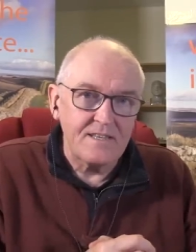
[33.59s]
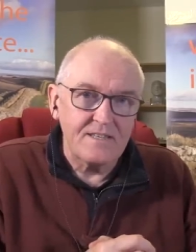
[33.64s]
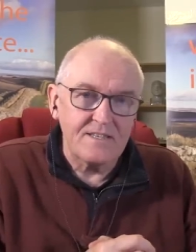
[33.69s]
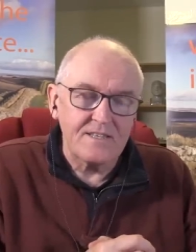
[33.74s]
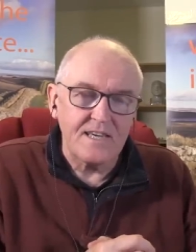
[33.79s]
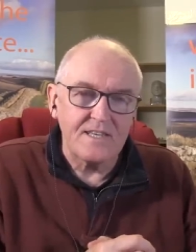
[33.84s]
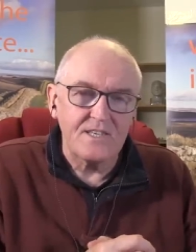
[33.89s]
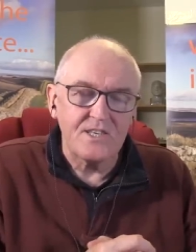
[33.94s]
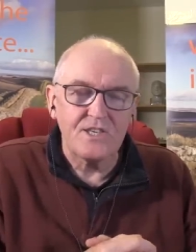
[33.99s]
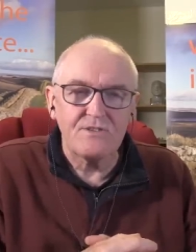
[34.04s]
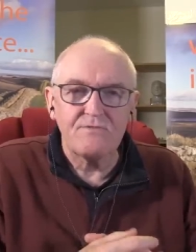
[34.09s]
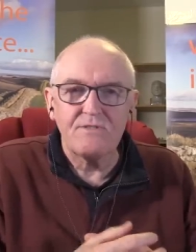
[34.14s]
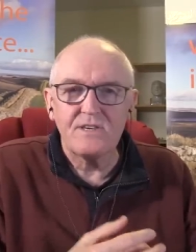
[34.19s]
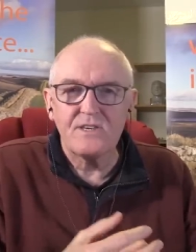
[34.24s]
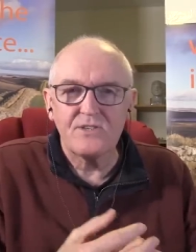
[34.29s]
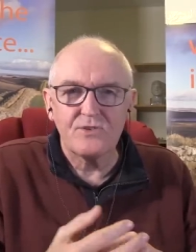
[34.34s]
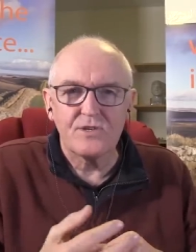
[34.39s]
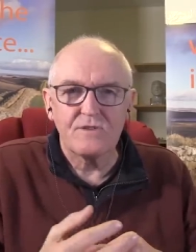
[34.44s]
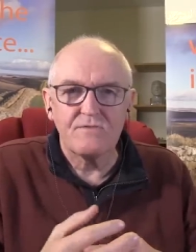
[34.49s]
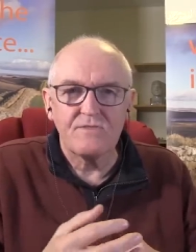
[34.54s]
century
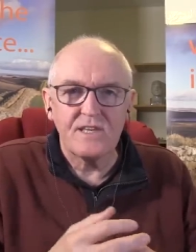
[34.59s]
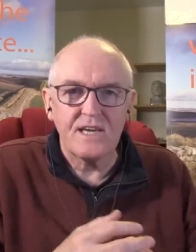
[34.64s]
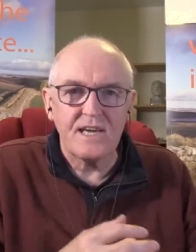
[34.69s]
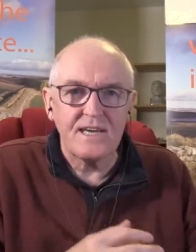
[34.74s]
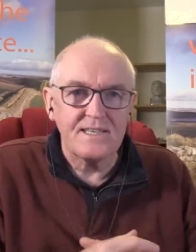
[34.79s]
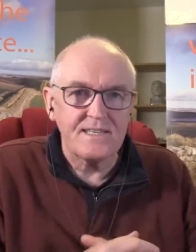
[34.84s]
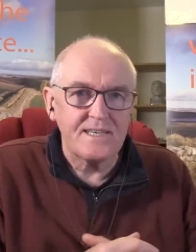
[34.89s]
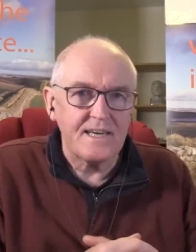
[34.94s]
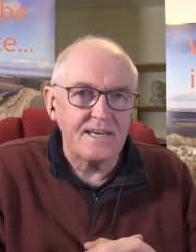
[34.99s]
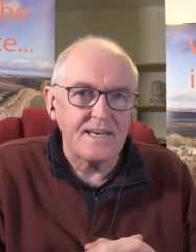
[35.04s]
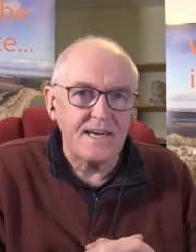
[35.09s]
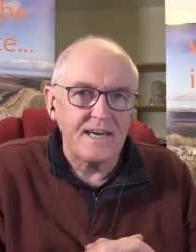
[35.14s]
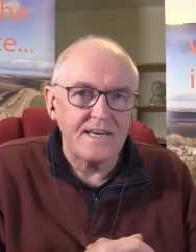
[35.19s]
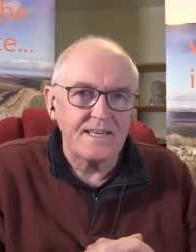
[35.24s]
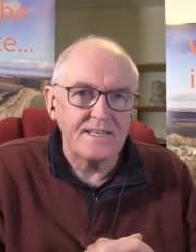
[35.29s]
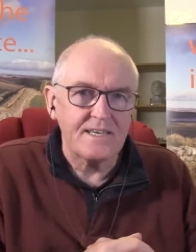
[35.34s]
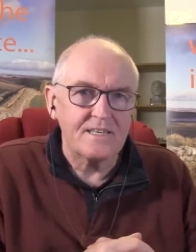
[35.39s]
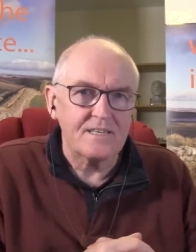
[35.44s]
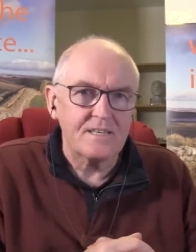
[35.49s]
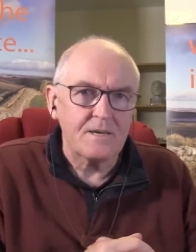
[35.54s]
sort of the
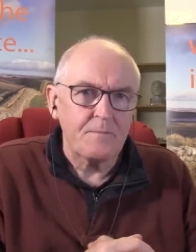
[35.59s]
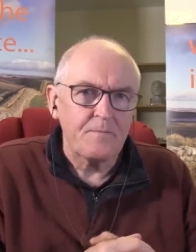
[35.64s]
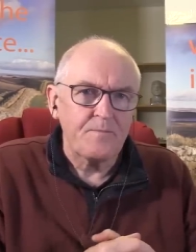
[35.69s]
1880s